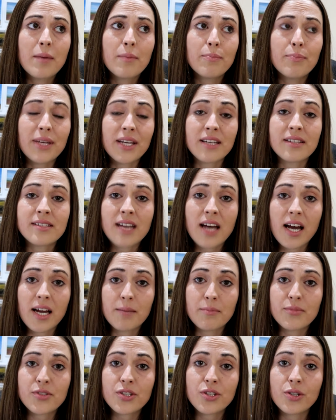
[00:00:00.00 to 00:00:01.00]
big a
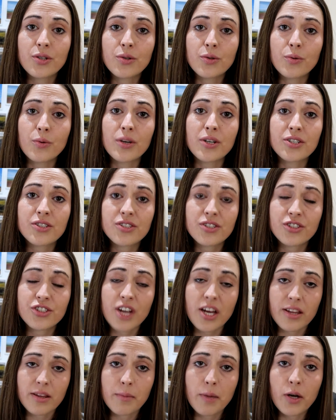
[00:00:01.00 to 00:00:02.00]
time to
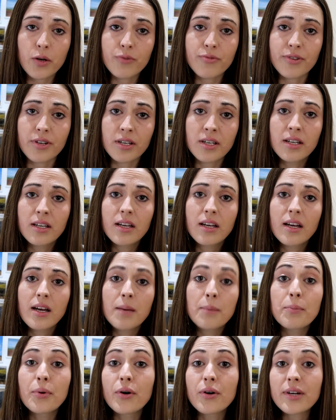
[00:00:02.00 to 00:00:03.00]
check them over,
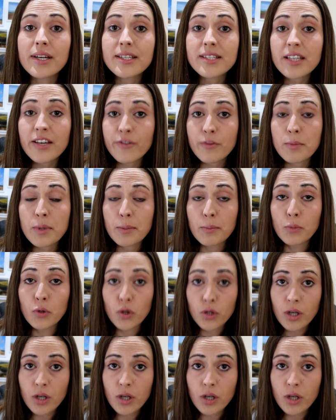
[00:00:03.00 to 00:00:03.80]
but it's given me more